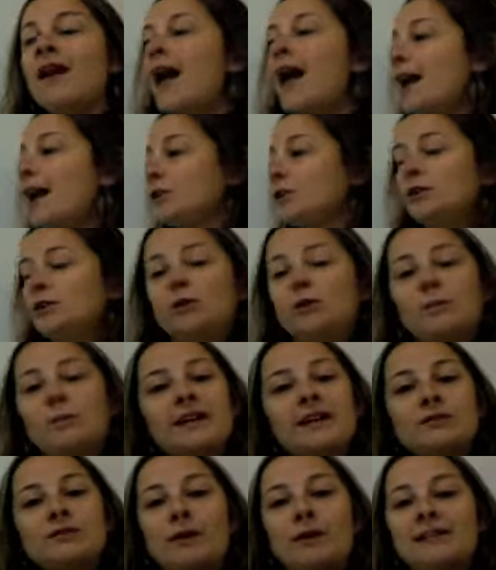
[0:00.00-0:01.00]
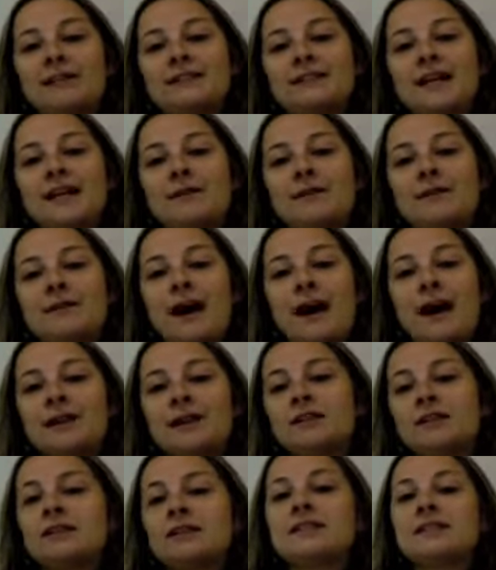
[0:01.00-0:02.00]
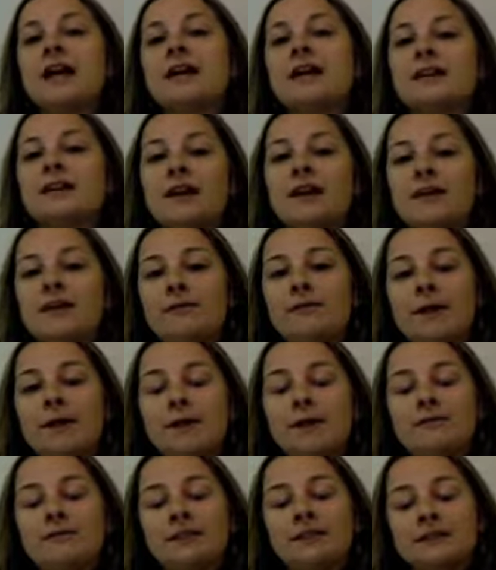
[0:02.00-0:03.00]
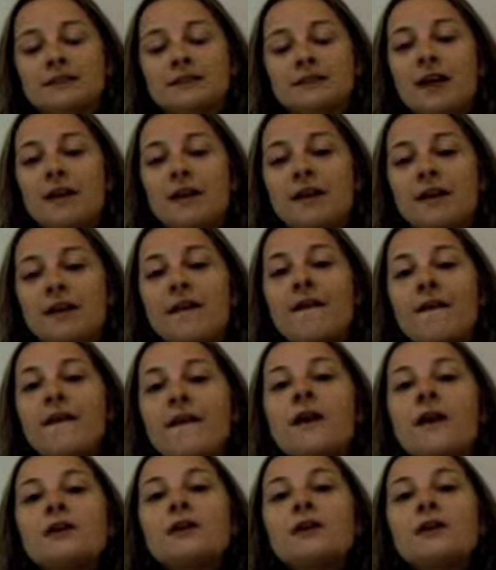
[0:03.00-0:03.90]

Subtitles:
and you picked one set of factors and another friend picked another,